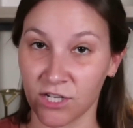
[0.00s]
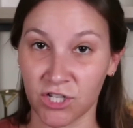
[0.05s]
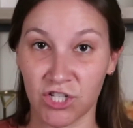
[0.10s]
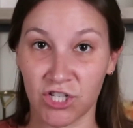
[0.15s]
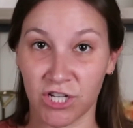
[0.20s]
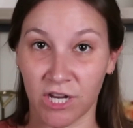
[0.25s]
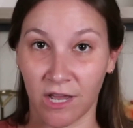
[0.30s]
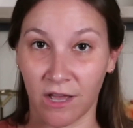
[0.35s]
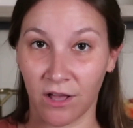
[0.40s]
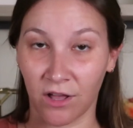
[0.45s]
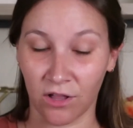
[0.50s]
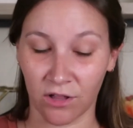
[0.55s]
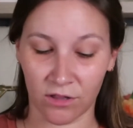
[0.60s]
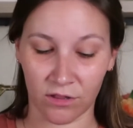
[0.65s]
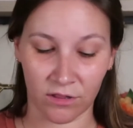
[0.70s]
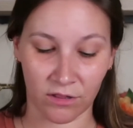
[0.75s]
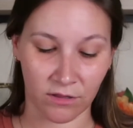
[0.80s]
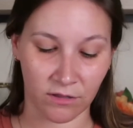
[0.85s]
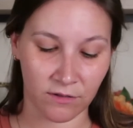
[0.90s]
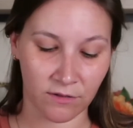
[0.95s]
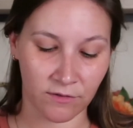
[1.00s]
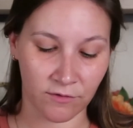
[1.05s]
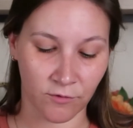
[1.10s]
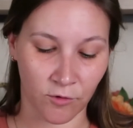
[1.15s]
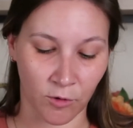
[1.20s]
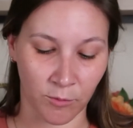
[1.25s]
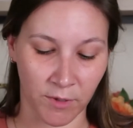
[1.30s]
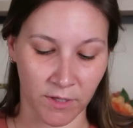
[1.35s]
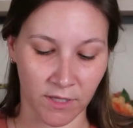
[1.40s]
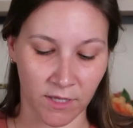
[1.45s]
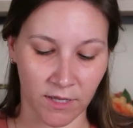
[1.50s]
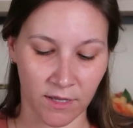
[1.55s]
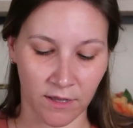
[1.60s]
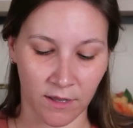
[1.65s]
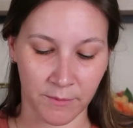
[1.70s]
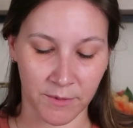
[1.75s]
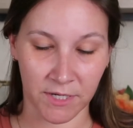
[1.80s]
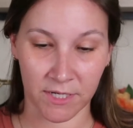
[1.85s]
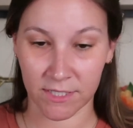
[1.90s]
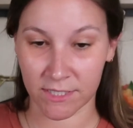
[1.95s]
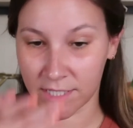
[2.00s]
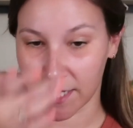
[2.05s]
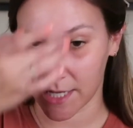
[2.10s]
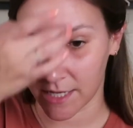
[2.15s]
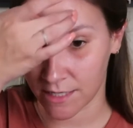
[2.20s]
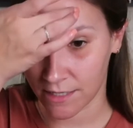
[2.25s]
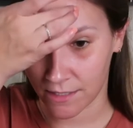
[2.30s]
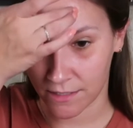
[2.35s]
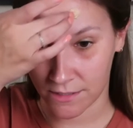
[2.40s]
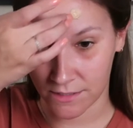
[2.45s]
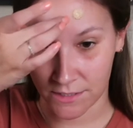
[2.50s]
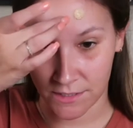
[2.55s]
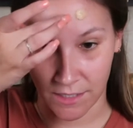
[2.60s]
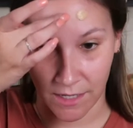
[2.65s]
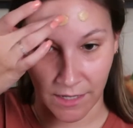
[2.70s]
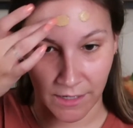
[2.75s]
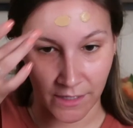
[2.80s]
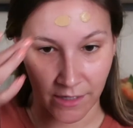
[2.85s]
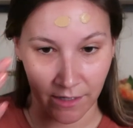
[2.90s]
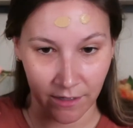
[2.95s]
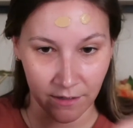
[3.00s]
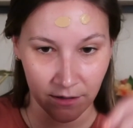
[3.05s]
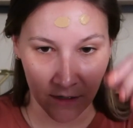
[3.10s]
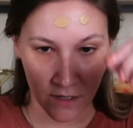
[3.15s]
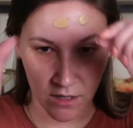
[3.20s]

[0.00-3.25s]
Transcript: gel formula, I'm going to take it and dot it.